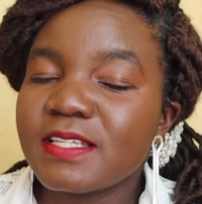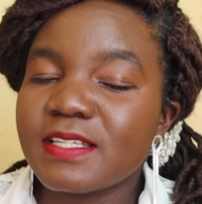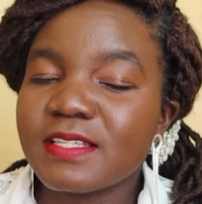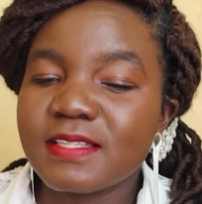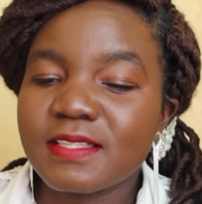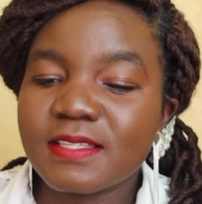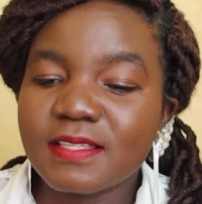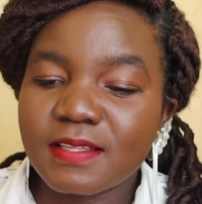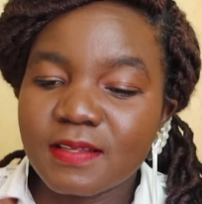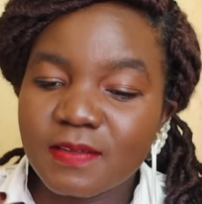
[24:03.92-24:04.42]

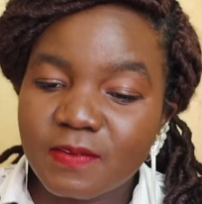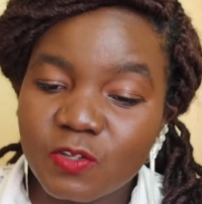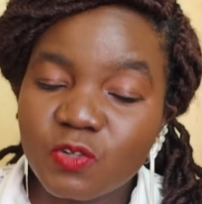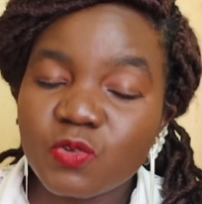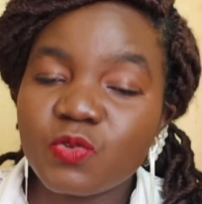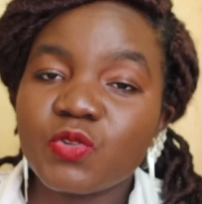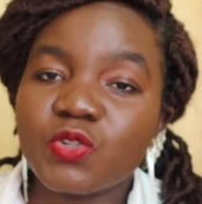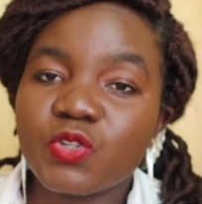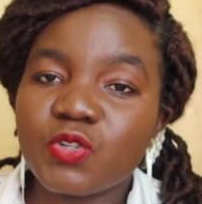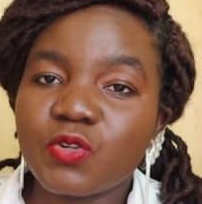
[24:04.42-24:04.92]
is
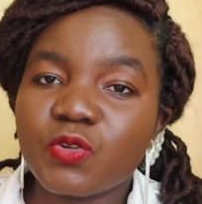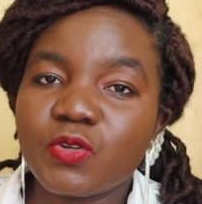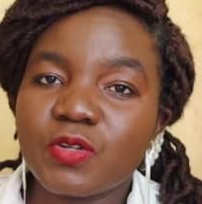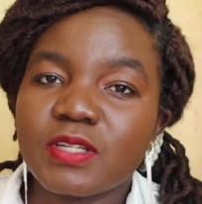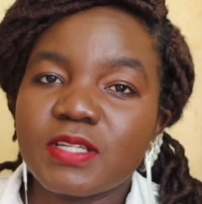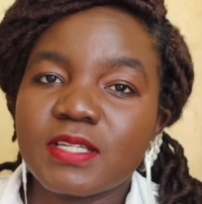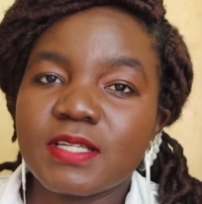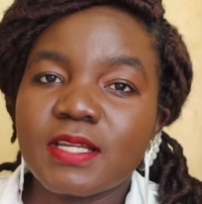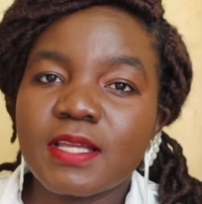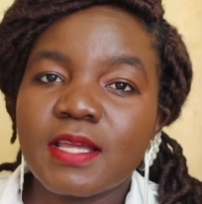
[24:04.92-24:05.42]
too
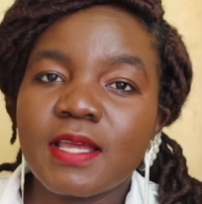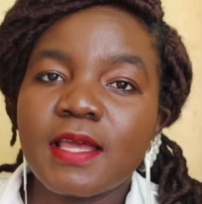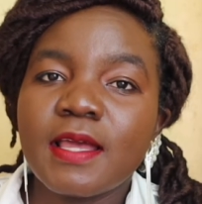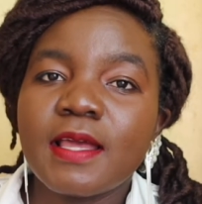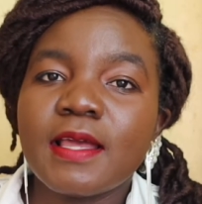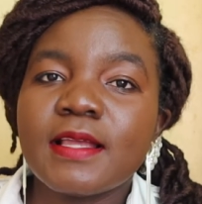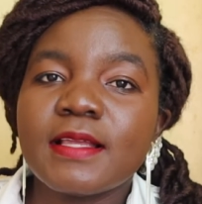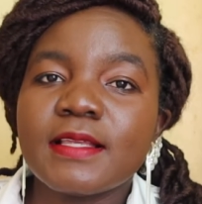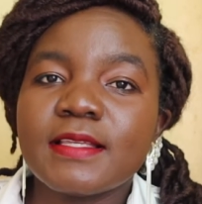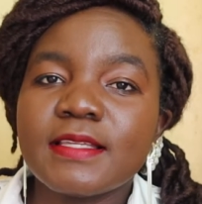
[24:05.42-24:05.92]
short.
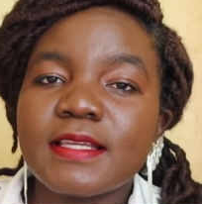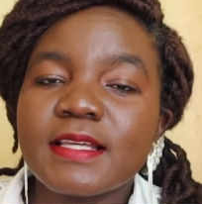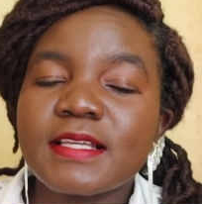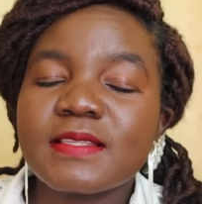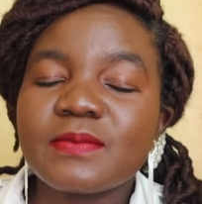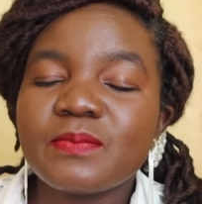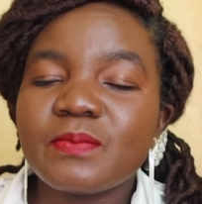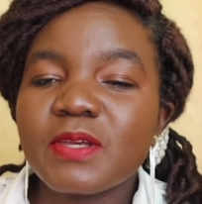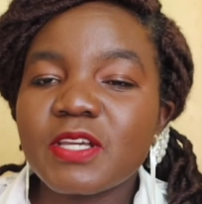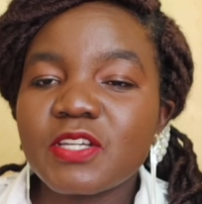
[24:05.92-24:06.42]

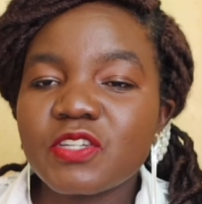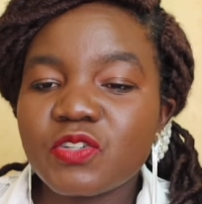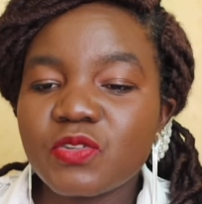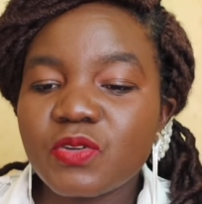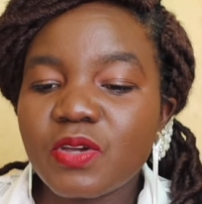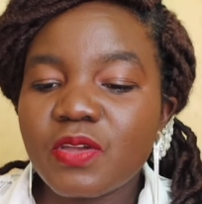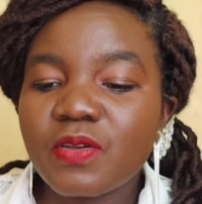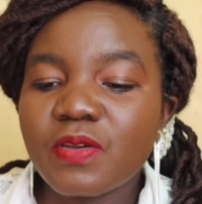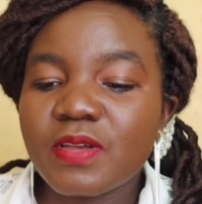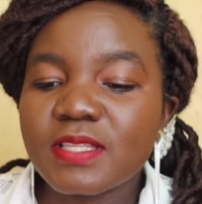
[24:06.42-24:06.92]
Just make
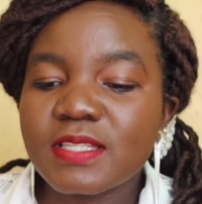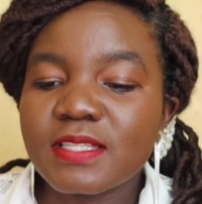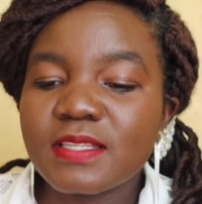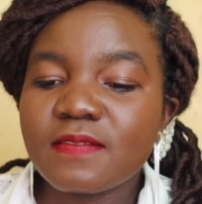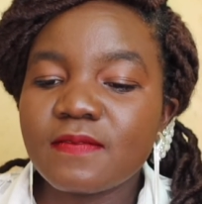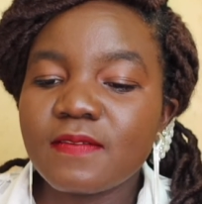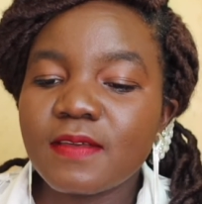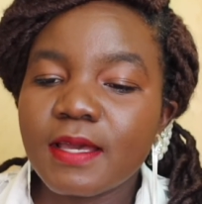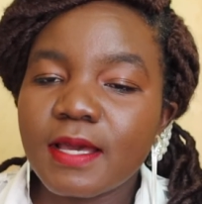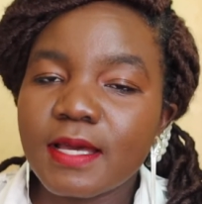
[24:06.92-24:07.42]
sure your
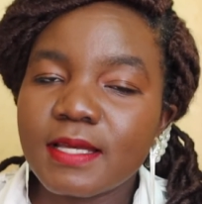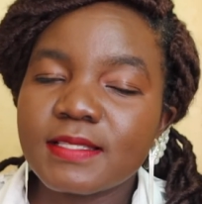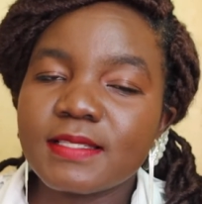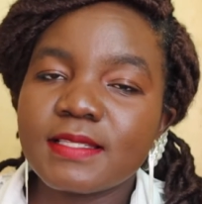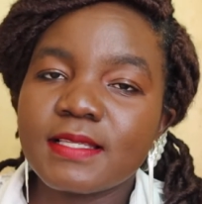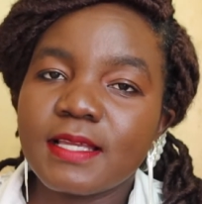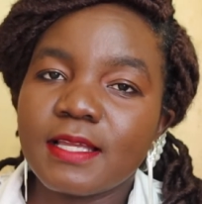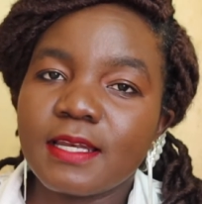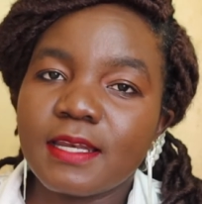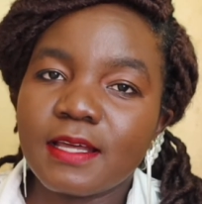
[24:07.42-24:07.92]
CV has
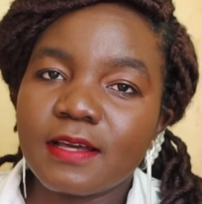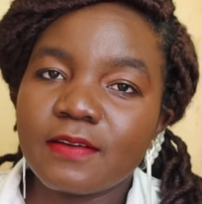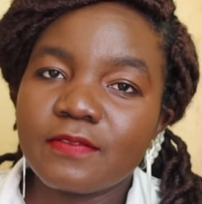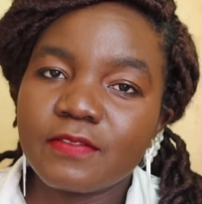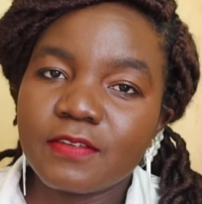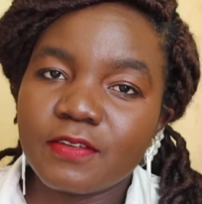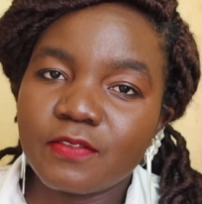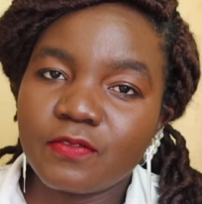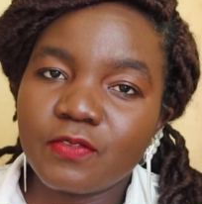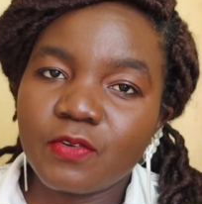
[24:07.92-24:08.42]

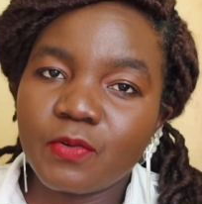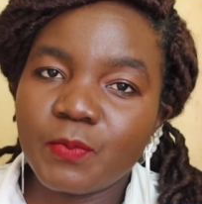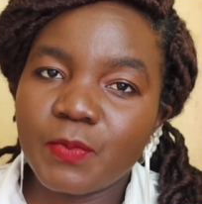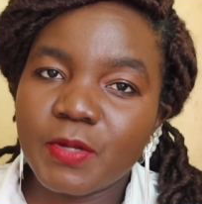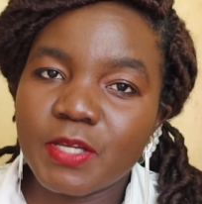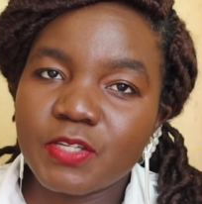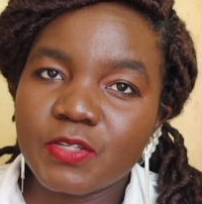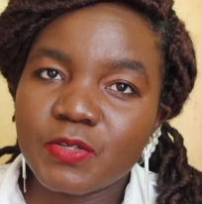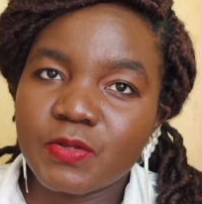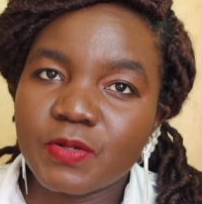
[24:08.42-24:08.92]
enough
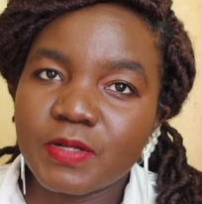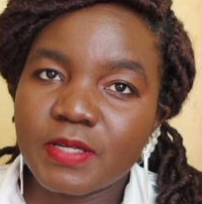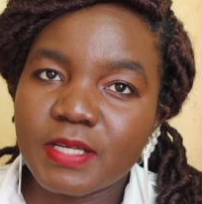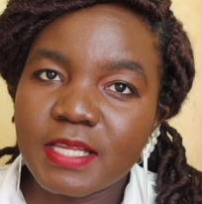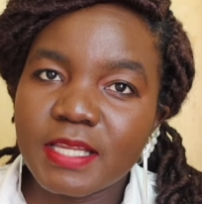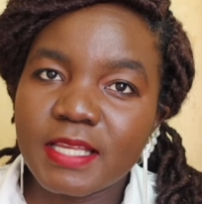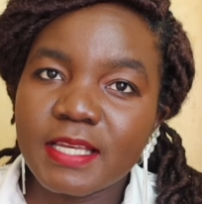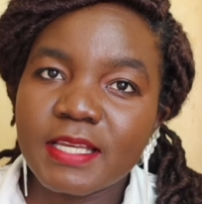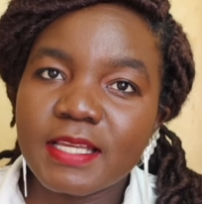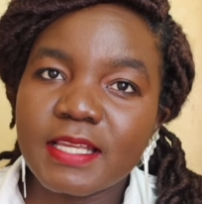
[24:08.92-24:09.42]
information
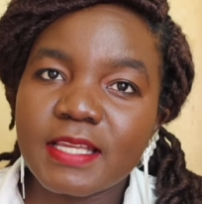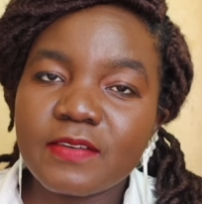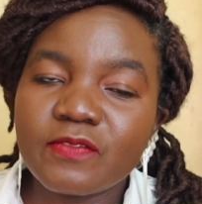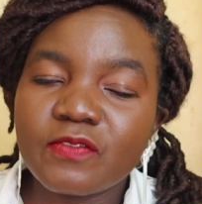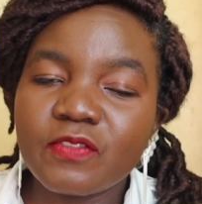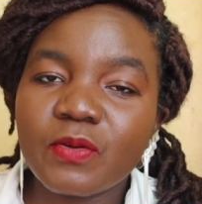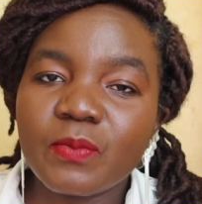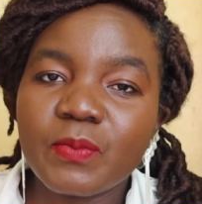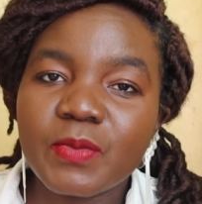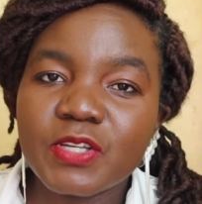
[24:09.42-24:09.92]

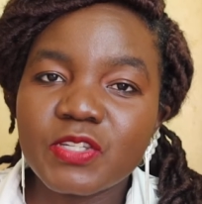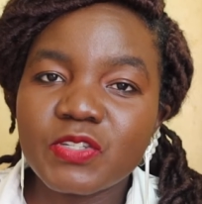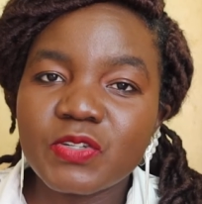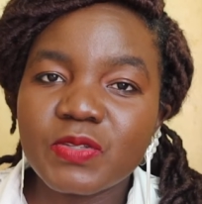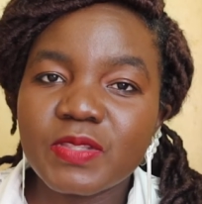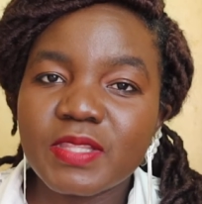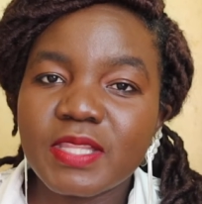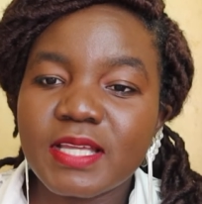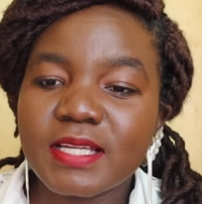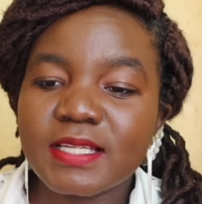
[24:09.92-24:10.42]

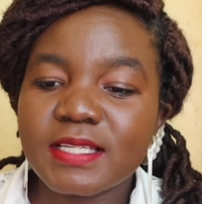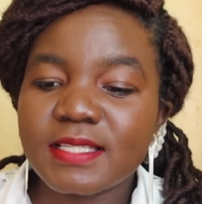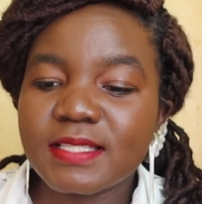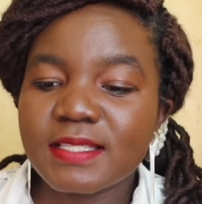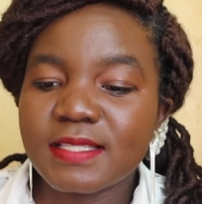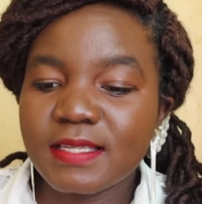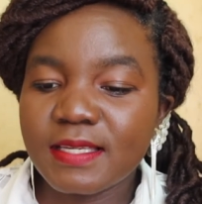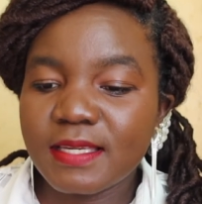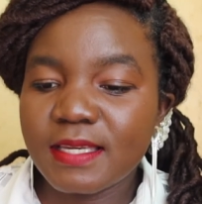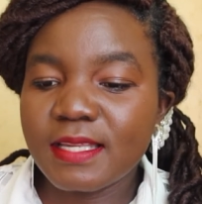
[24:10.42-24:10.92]
that
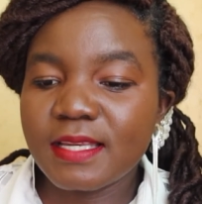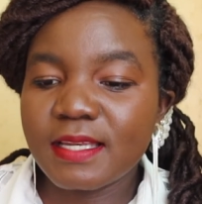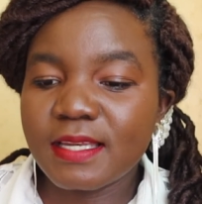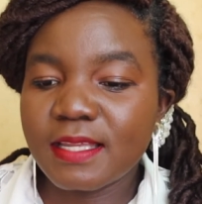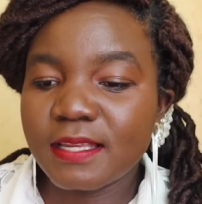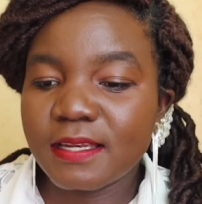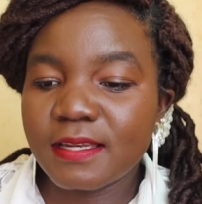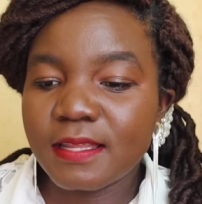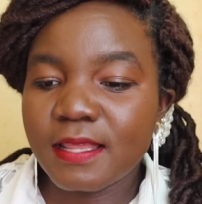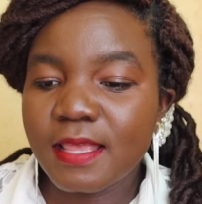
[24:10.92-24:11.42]
is
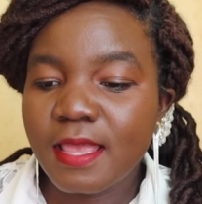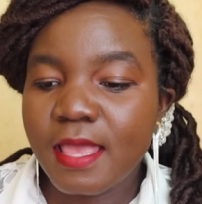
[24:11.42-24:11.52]
needed